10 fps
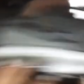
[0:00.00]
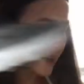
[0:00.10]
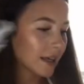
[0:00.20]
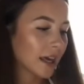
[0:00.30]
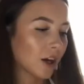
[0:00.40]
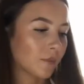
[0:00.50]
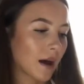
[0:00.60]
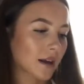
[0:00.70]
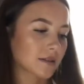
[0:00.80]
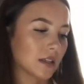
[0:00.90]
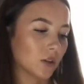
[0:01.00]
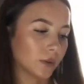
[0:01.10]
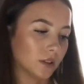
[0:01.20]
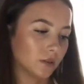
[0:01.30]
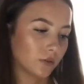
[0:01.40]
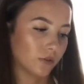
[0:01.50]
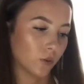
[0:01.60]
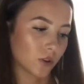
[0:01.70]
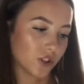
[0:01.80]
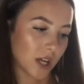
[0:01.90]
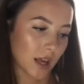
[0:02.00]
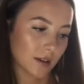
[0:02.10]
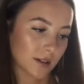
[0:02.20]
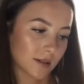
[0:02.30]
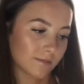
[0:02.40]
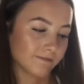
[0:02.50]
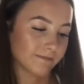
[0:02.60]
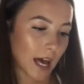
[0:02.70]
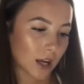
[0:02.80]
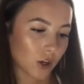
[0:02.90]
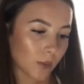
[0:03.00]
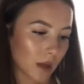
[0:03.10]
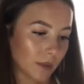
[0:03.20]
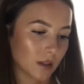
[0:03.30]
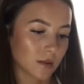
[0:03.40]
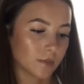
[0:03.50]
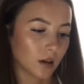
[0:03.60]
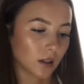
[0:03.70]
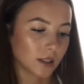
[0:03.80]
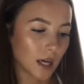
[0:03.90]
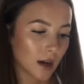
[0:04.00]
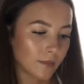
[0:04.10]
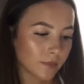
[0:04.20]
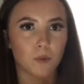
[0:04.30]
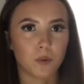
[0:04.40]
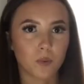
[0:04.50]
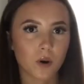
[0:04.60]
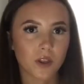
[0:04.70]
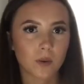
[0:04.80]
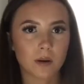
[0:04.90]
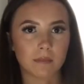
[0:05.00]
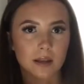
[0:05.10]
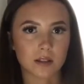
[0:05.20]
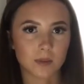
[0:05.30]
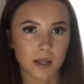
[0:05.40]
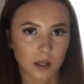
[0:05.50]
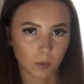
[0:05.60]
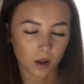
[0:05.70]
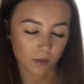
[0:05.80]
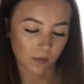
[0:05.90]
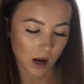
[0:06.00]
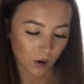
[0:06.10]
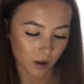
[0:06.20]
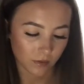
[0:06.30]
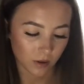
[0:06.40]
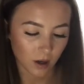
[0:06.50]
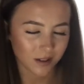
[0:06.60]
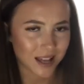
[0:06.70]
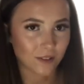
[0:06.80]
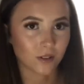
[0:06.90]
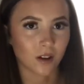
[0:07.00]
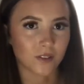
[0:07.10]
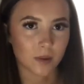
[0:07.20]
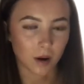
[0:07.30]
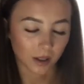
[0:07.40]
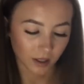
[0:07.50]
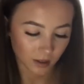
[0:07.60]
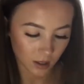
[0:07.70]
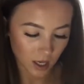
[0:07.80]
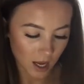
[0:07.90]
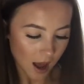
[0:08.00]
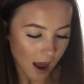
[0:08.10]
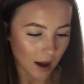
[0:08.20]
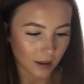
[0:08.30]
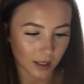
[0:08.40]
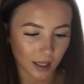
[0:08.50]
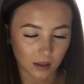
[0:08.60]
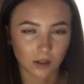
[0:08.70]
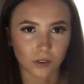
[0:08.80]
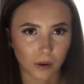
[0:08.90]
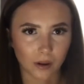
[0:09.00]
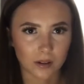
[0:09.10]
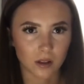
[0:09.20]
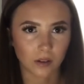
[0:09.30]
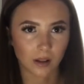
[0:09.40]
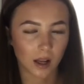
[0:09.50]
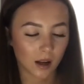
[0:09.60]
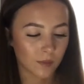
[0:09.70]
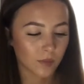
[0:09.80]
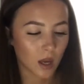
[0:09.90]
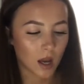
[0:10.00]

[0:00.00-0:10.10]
Nike Air Max Sequin 4GS. I don't know what that means, but yeah, I'll boot what they were meant to be and what I got them for, because everyone loves a bargain. Like, I love looking at stuff like that.